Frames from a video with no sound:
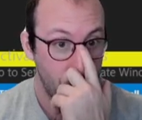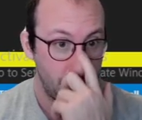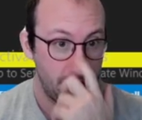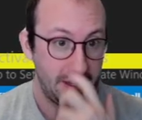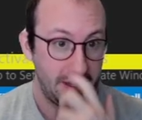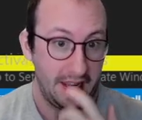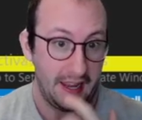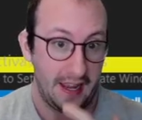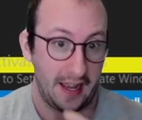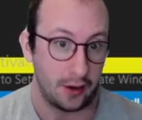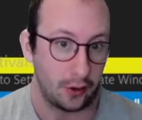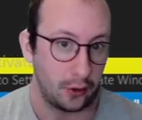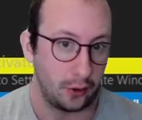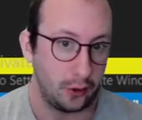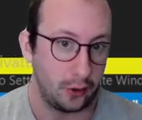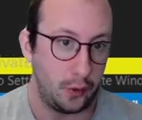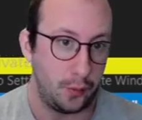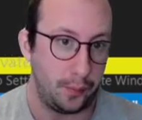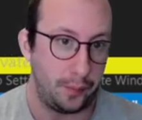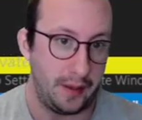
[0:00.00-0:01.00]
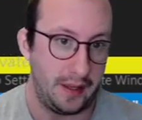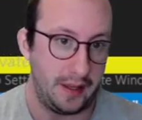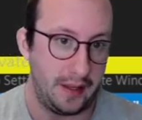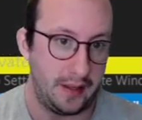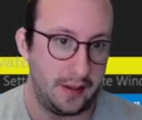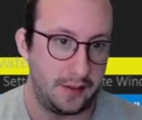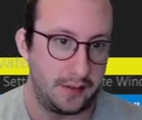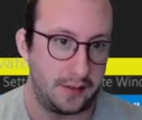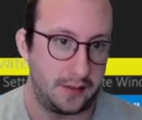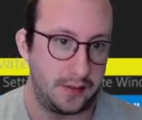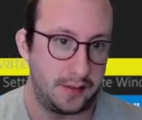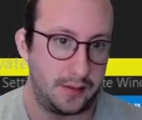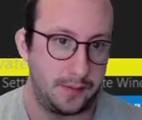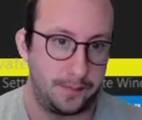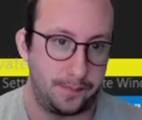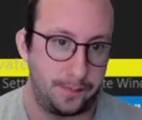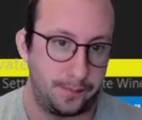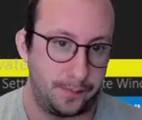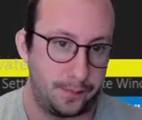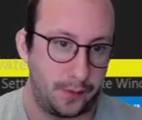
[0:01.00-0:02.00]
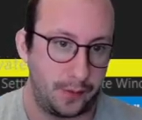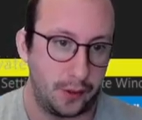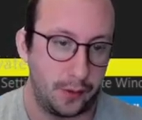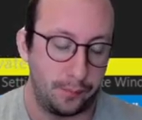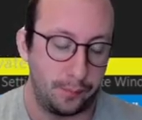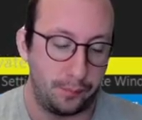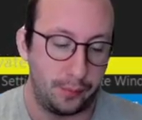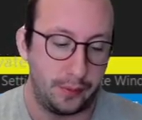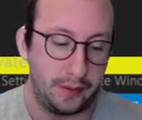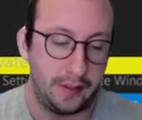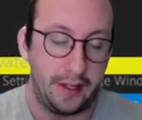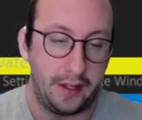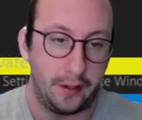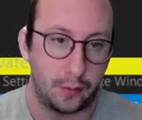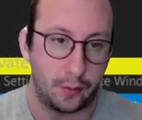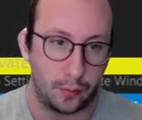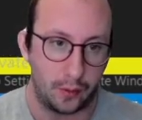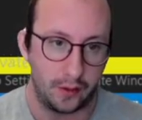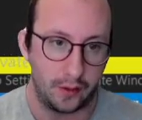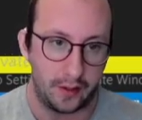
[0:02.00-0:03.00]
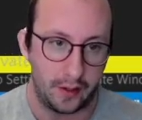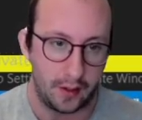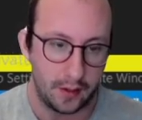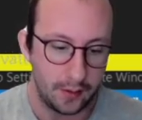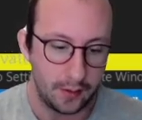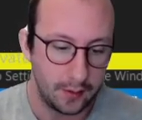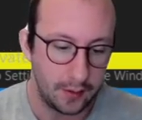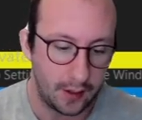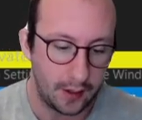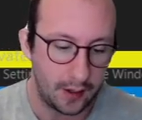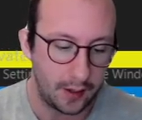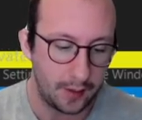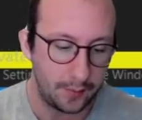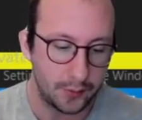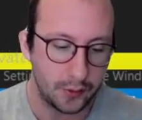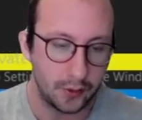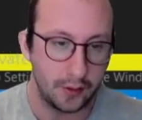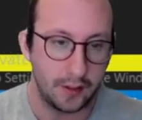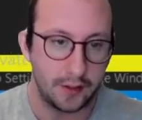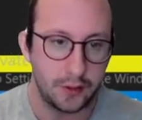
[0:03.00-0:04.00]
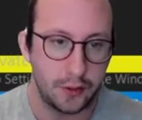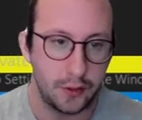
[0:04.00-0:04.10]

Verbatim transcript: the inner loop is complete really. Um, so let's